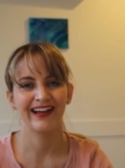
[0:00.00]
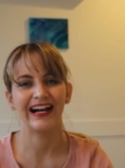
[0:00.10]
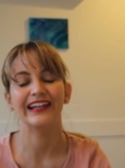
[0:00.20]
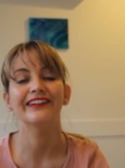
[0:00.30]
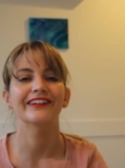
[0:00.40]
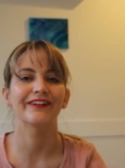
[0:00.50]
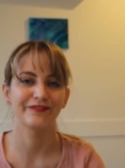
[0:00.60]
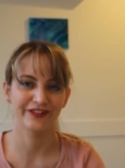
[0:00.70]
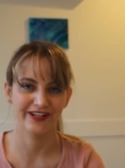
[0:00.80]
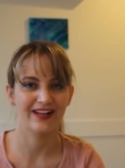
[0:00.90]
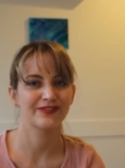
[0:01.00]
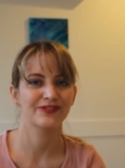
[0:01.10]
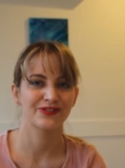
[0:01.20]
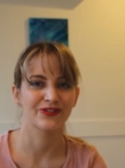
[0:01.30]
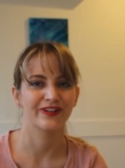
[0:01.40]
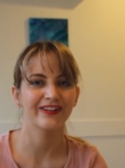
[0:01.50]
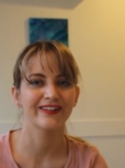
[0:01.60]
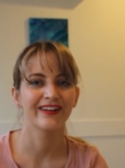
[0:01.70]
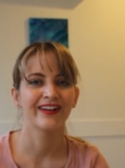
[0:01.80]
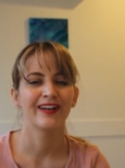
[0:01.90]
I loved it as a
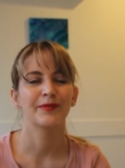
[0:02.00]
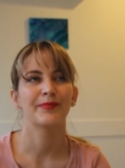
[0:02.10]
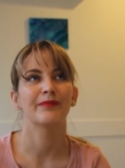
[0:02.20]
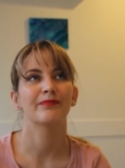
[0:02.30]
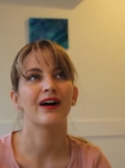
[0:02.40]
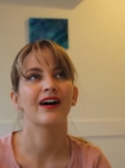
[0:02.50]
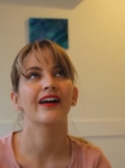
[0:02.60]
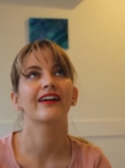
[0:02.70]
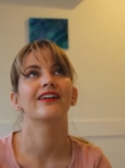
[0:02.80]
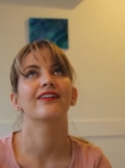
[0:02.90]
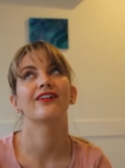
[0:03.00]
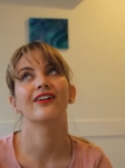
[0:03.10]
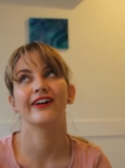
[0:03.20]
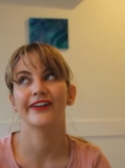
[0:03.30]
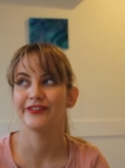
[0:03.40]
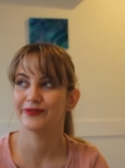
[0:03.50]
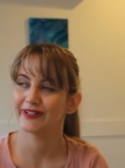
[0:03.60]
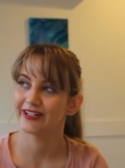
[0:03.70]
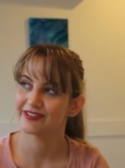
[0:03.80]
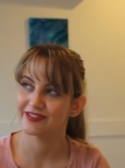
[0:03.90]
student, but my God, doing
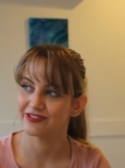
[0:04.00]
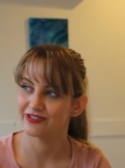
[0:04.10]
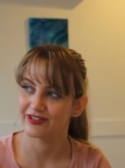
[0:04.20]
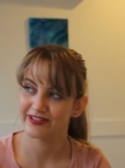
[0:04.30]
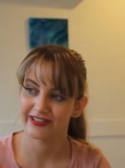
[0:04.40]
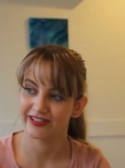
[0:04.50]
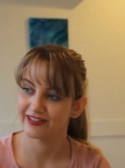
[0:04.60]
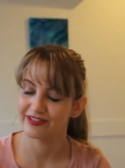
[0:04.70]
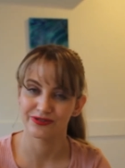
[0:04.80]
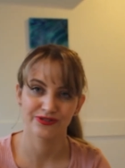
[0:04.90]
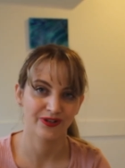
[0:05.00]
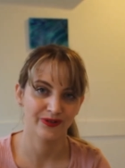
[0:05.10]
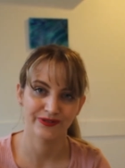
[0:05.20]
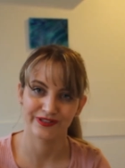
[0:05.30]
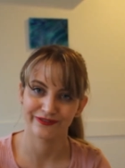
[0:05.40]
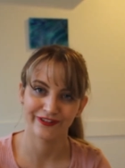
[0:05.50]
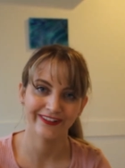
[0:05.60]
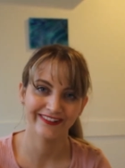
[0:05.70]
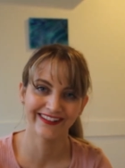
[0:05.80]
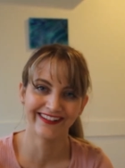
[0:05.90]
it as a doctor is so
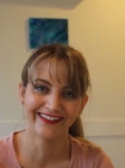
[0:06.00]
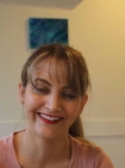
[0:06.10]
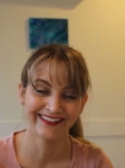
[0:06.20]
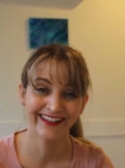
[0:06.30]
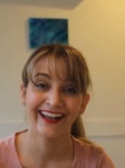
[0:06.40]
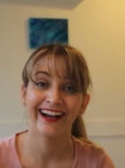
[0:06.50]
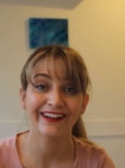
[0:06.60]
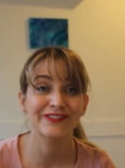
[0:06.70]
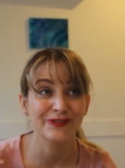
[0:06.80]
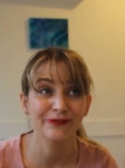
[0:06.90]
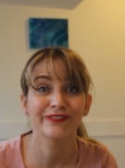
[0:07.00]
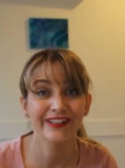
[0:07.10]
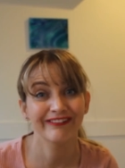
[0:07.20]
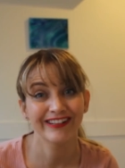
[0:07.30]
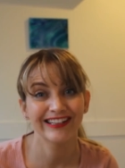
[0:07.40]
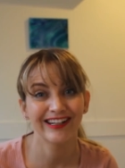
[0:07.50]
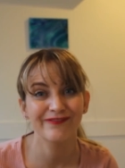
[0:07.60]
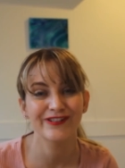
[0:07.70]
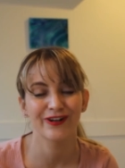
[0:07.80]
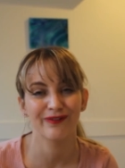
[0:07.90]
different. I still really
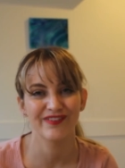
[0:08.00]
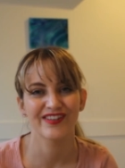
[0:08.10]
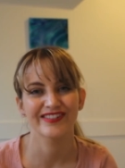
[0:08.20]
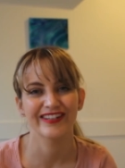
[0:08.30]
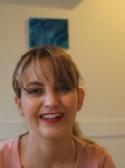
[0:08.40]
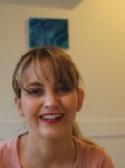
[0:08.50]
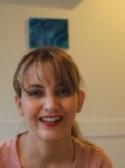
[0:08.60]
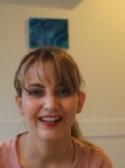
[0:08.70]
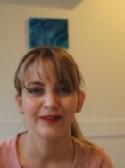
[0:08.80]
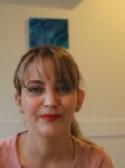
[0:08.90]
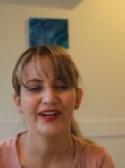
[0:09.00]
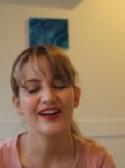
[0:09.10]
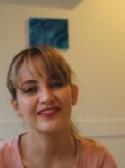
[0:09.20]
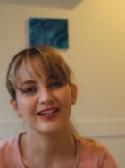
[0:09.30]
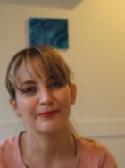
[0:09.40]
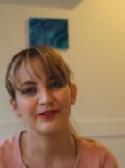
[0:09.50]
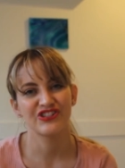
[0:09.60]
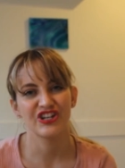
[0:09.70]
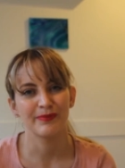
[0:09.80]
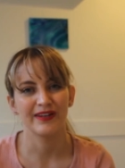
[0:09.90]
loved it, obviously, but I ended up in
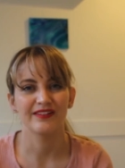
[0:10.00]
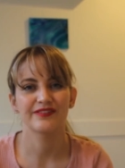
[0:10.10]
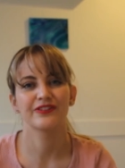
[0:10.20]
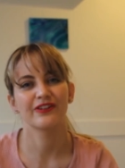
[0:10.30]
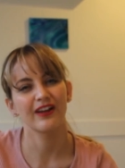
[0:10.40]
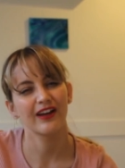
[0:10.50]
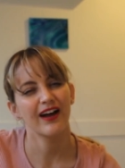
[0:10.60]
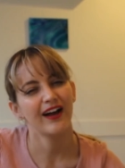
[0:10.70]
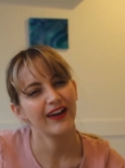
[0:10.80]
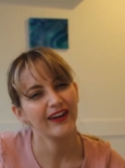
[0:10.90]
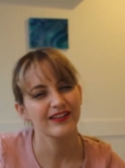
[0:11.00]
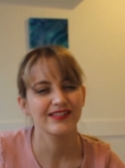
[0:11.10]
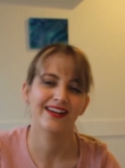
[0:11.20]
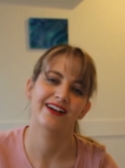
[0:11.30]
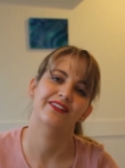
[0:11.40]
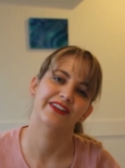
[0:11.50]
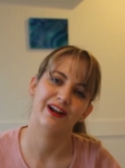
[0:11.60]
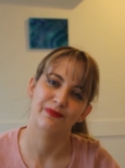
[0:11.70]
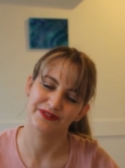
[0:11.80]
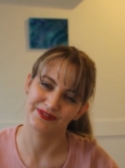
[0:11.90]
GP, so you can kind of tell that
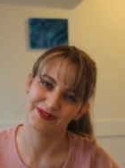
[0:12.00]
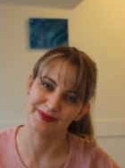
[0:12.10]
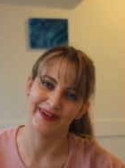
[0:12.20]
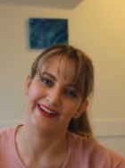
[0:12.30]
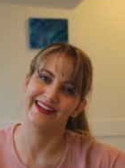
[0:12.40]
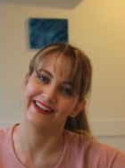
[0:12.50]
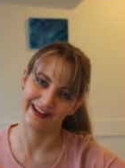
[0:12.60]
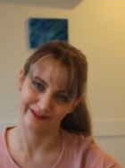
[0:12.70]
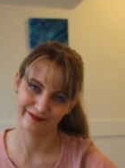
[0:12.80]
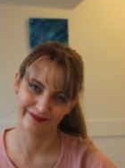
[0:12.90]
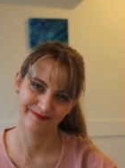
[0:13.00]
I wasn't swayed enough.